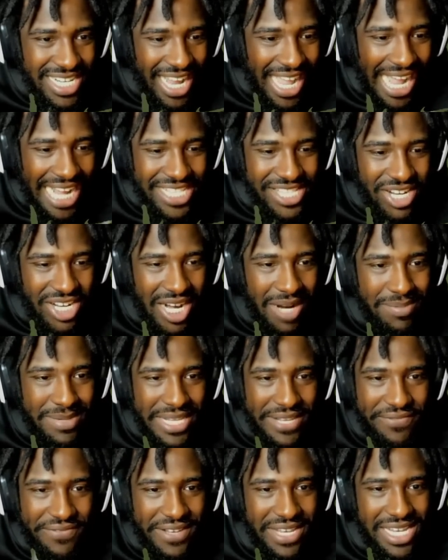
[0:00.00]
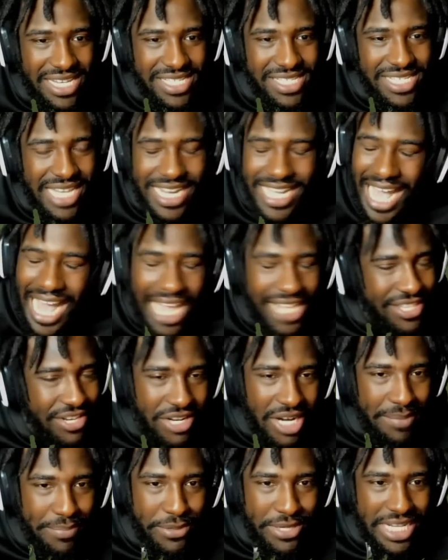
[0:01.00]
They got to turn up, defense. They got to
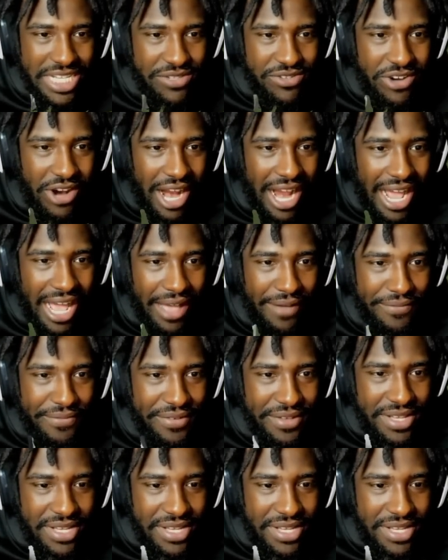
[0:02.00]
turn up on this drive.